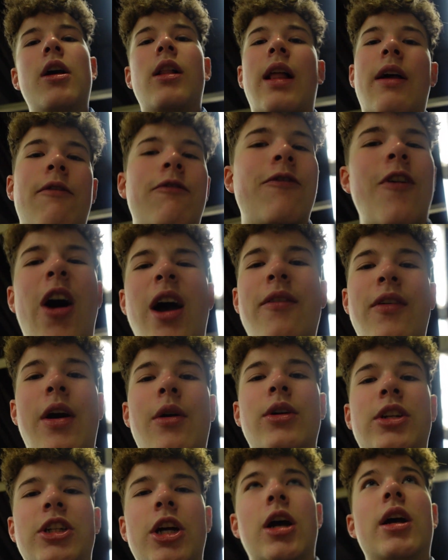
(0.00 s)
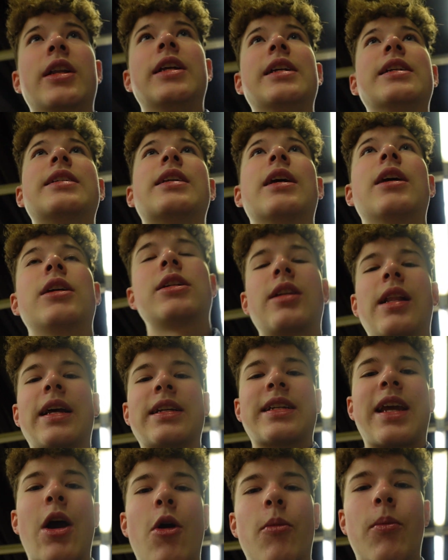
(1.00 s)
like 5-hour journeys. So
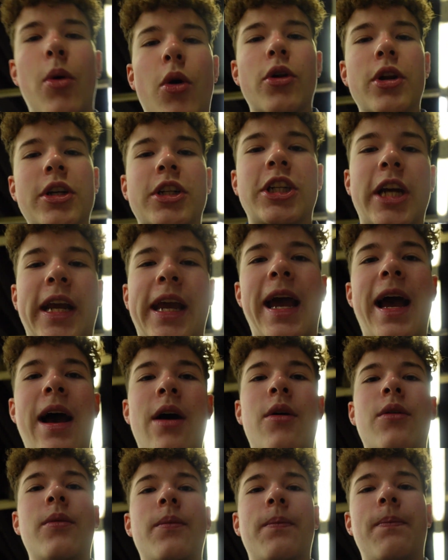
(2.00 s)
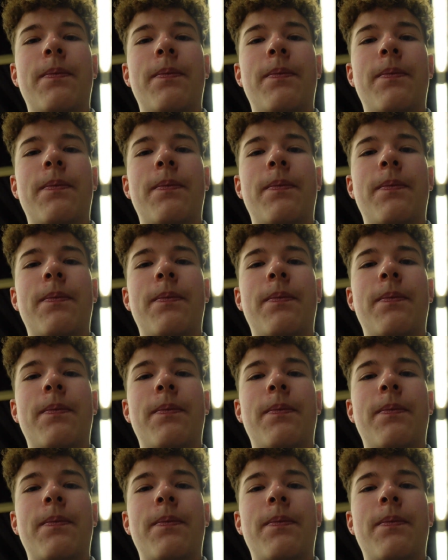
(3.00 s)
let's get on board and check it out.